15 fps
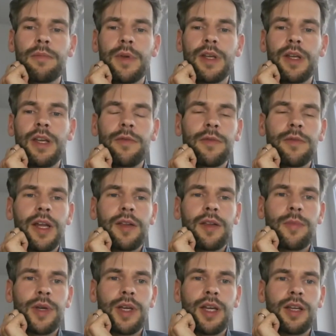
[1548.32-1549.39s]
Even at the
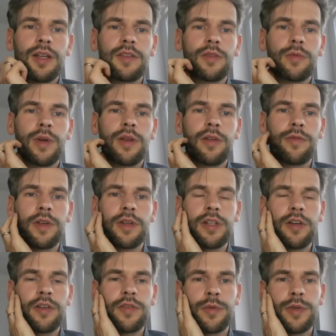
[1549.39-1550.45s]
beginning, so when the feed-in
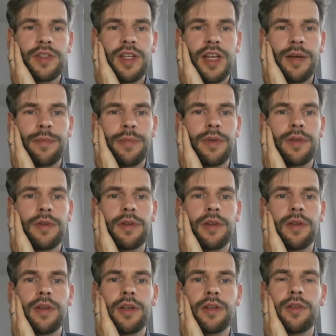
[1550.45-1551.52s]
tariff was set up
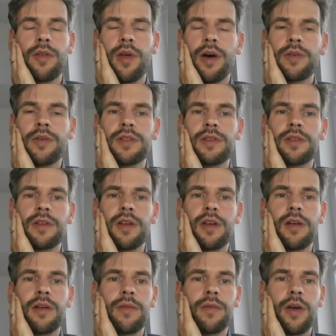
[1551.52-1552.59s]
in the year 2000,
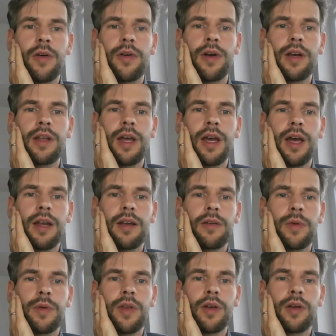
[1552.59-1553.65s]
they already had
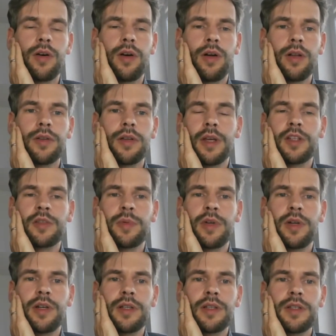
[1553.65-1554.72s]
what they called
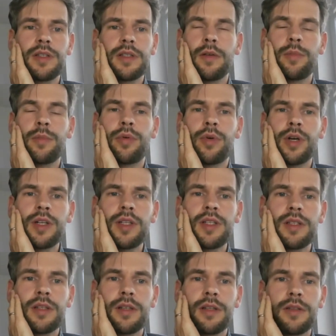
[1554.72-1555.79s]
experience
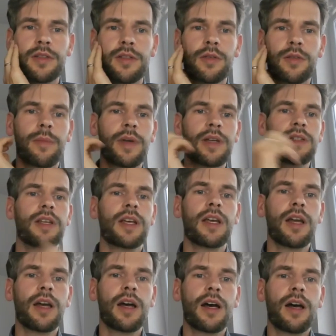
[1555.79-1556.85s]
reports. And so they
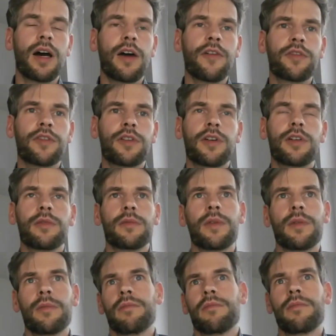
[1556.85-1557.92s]
basically, back
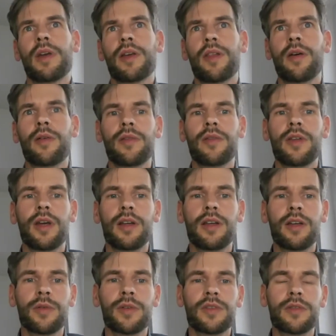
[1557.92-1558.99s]
then, the
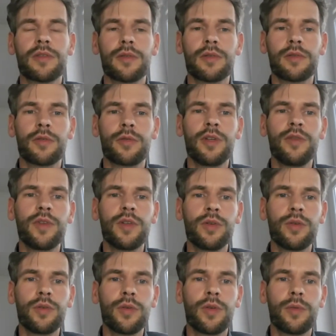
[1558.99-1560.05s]
idea was to
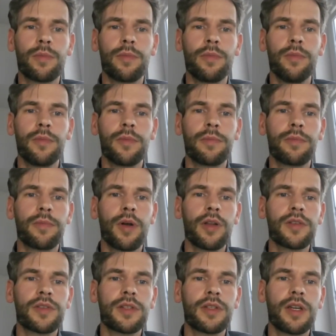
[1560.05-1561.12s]
review the
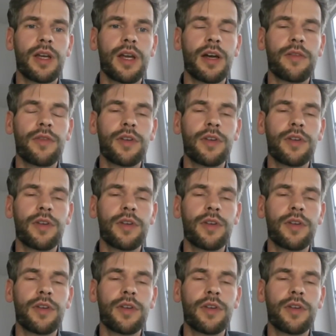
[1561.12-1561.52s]
policy every